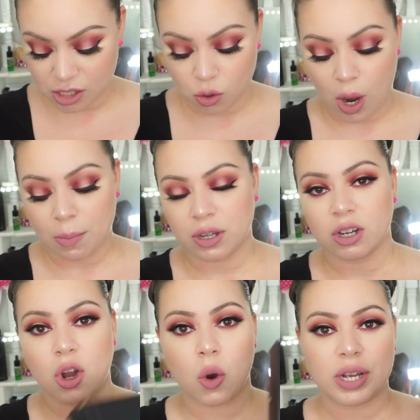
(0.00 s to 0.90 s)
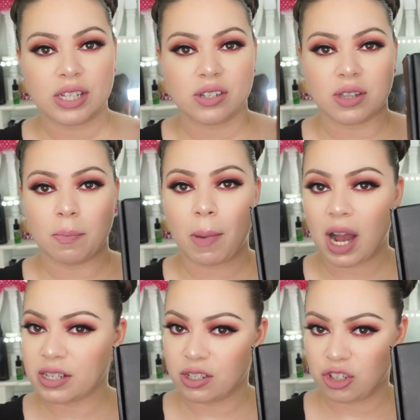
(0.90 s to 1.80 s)
So I'm going to go into the
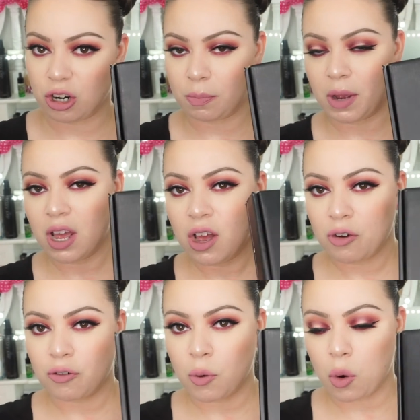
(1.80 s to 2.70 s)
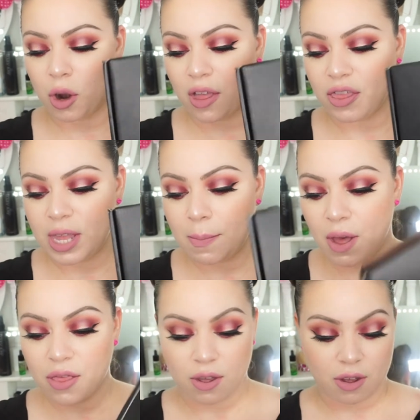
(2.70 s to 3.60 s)
Boxycharm for the
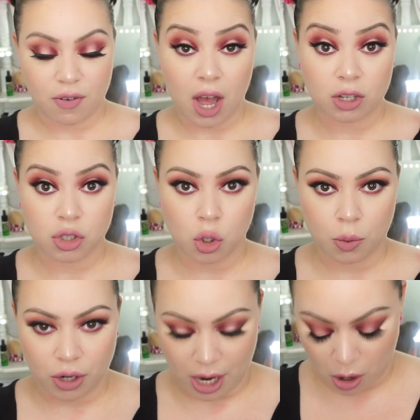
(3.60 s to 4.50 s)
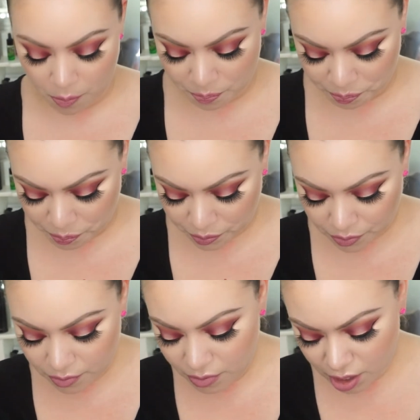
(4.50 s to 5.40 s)
month of October now.
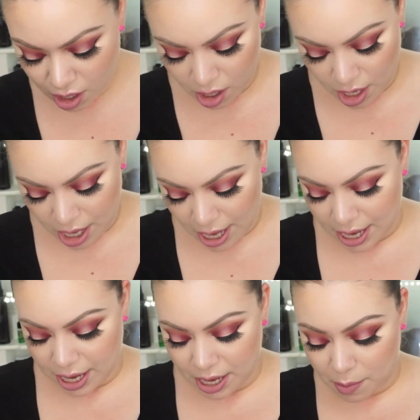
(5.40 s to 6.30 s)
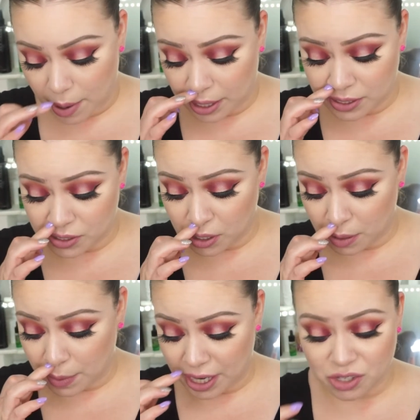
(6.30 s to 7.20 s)
And
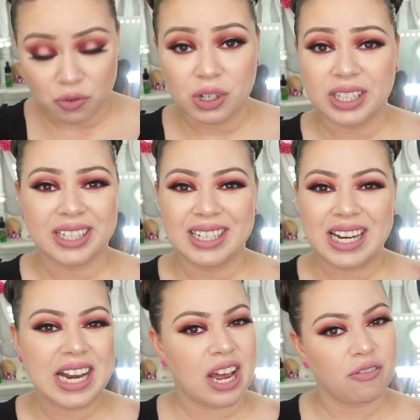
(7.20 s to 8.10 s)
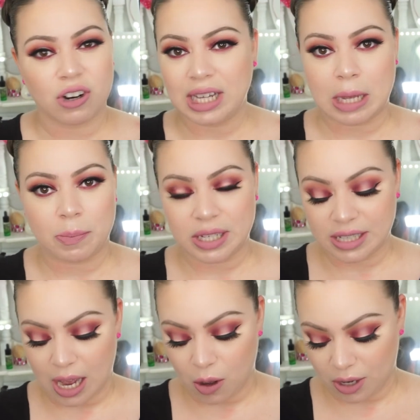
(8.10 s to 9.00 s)
Boxycharm has really never let me
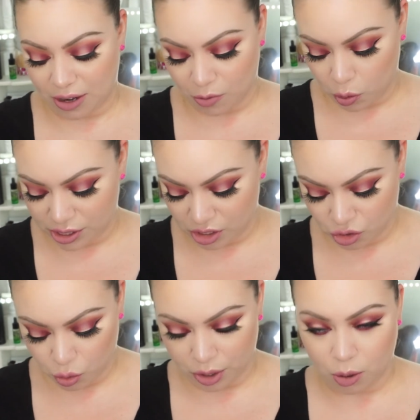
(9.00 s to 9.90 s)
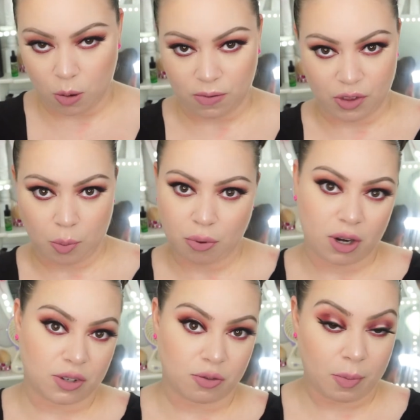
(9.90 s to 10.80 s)
down. I've always enjoyed all of their
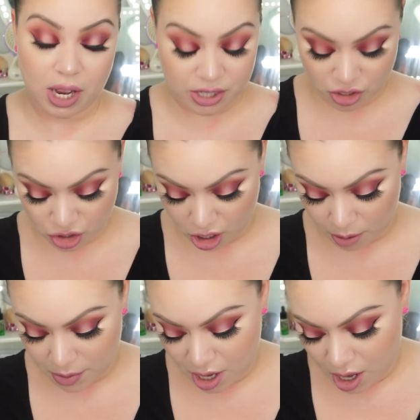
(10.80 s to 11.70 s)
products from Boxycharm.